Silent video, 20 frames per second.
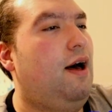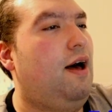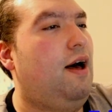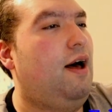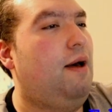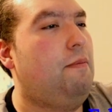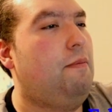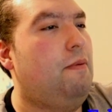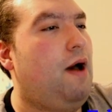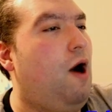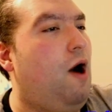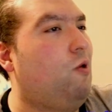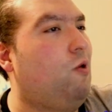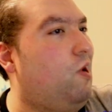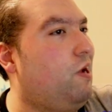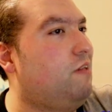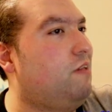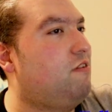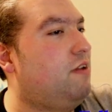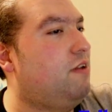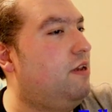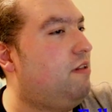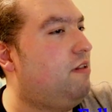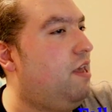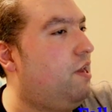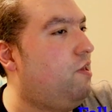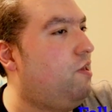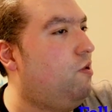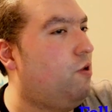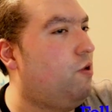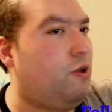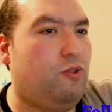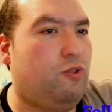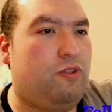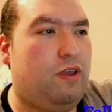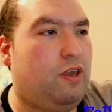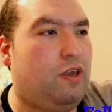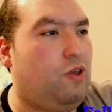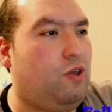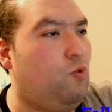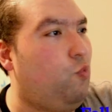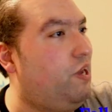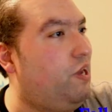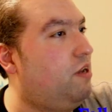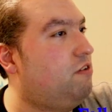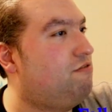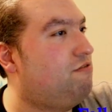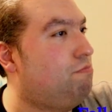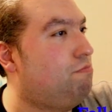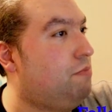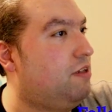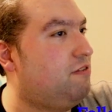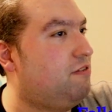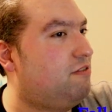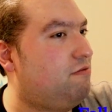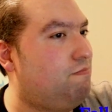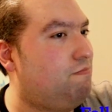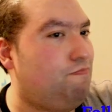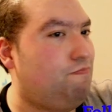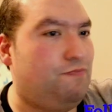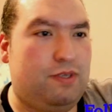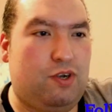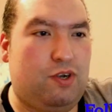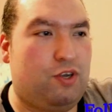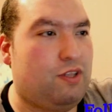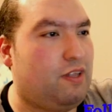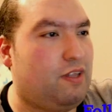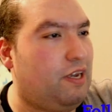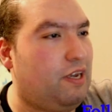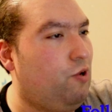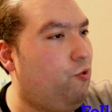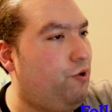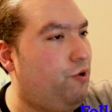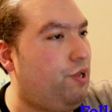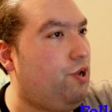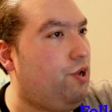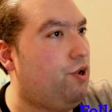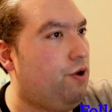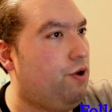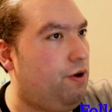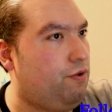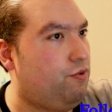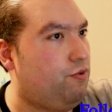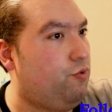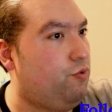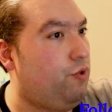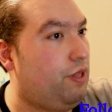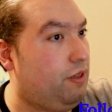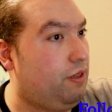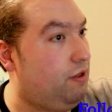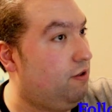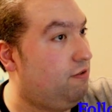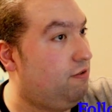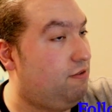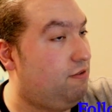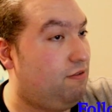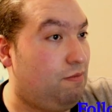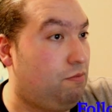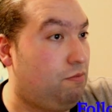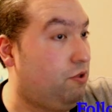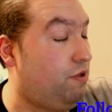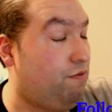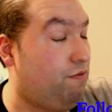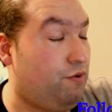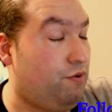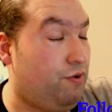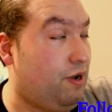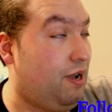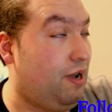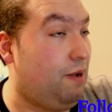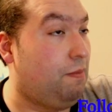How long it's going to take you? It could take you weeks, months. It could take you 1 year doing this, believe it or not.